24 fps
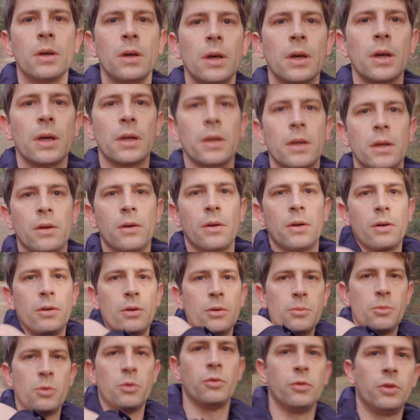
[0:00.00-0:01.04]
And now I
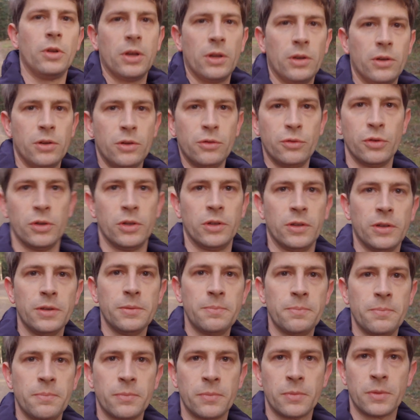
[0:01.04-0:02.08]
remove the ND filter.
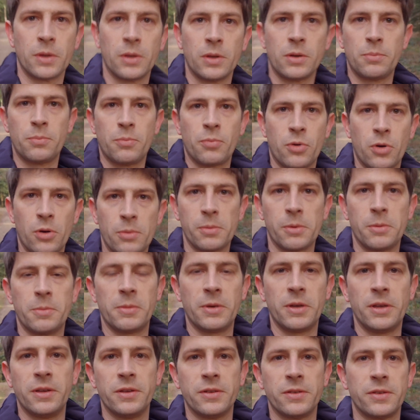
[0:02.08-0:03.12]
The problem
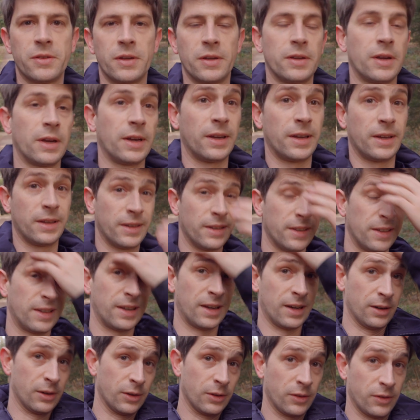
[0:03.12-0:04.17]
is that I
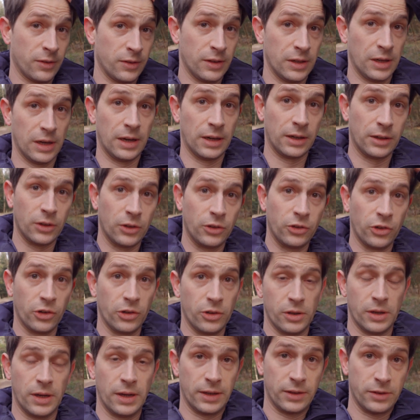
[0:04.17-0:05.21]
cannot see like the
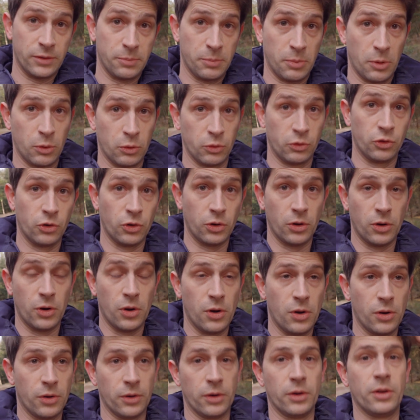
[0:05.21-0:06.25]
general exposure
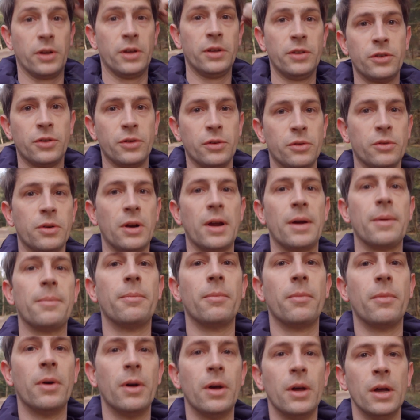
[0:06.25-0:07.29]
on the
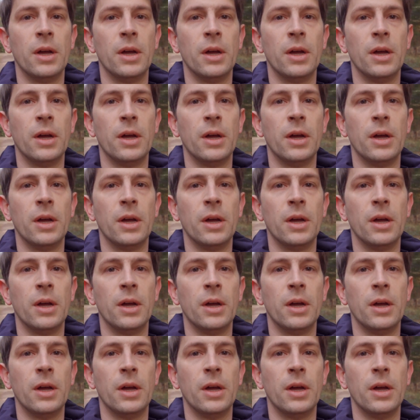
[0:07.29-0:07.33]
histogram.